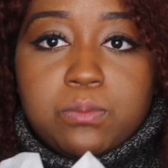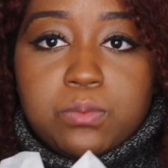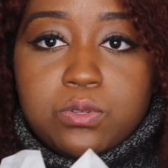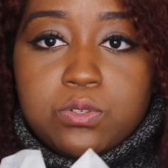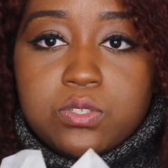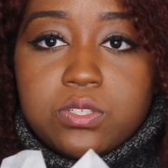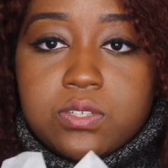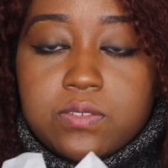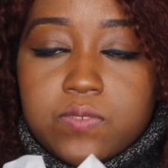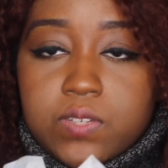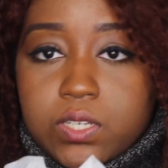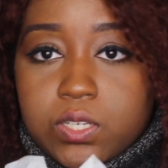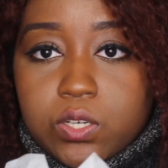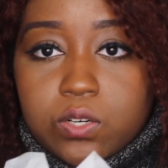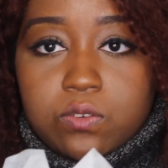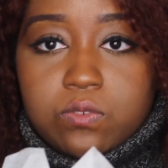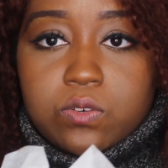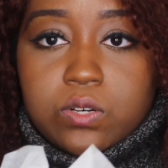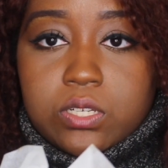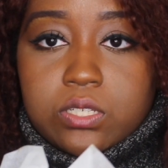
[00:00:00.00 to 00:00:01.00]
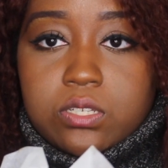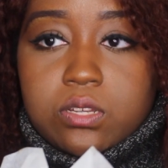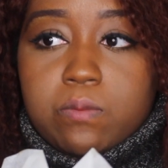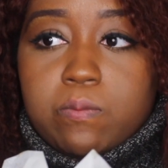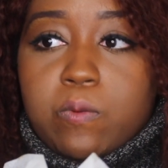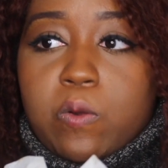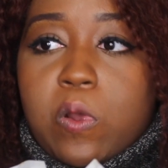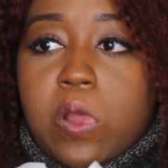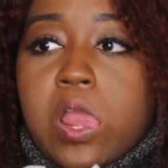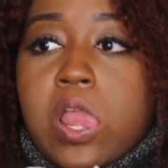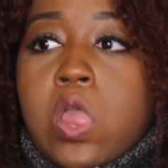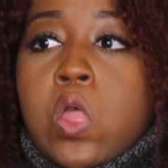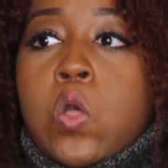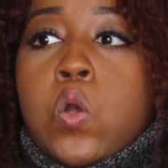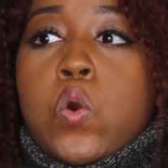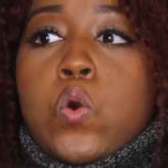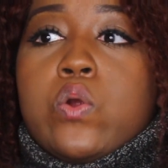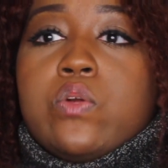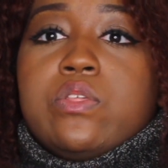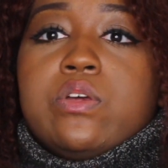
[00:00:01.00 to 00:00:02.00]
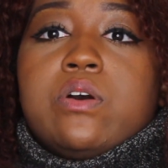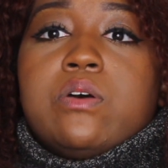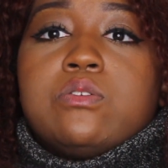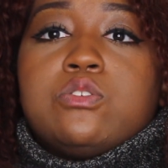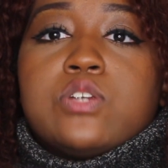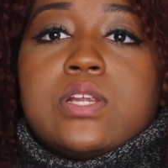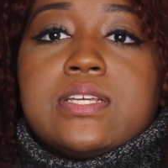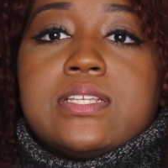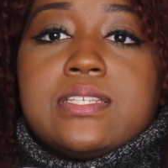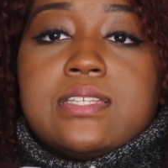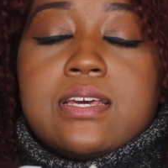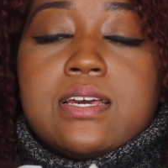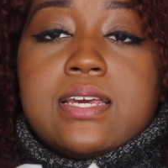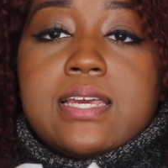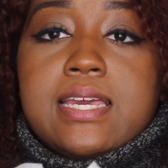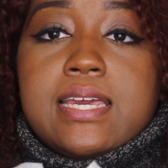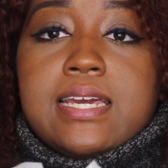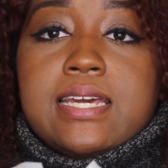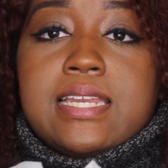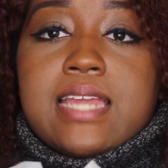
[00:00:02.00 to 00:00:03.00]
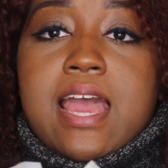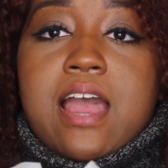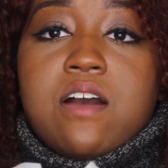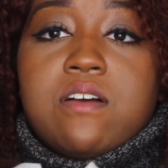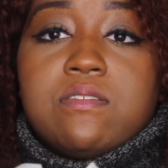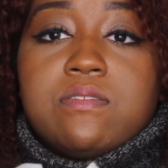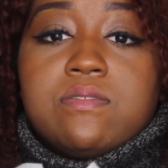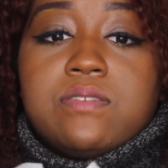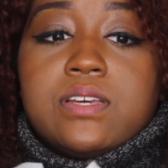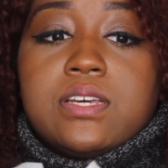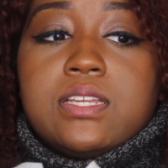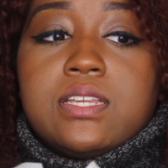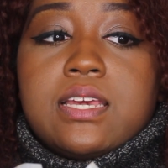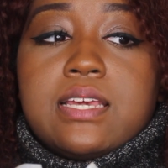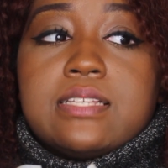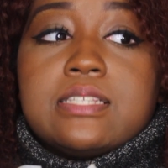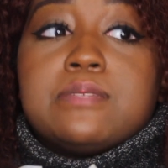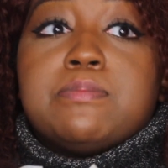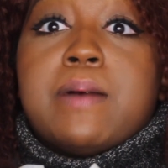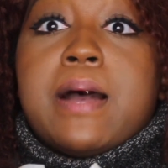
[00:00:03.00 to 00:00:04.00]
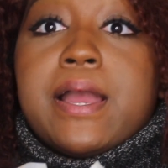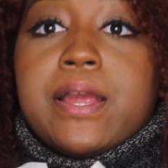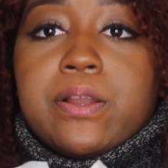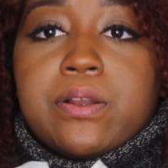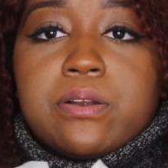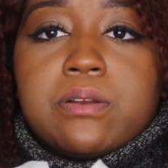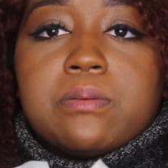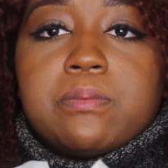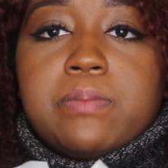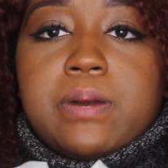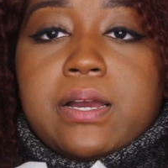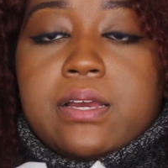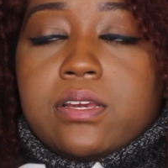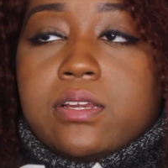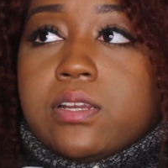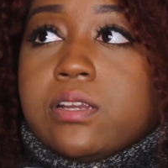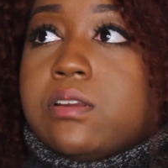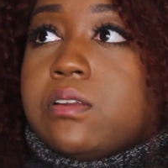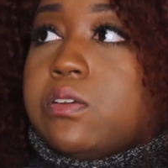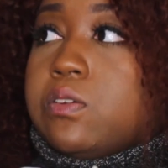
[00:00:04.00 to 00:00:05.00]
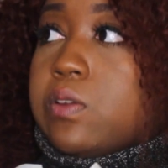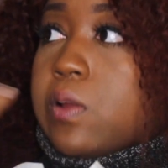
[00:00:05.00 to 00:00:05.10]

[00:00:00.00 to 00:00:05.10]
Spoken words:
music video, for example. Or they'll dress in an outfit inspired by it, you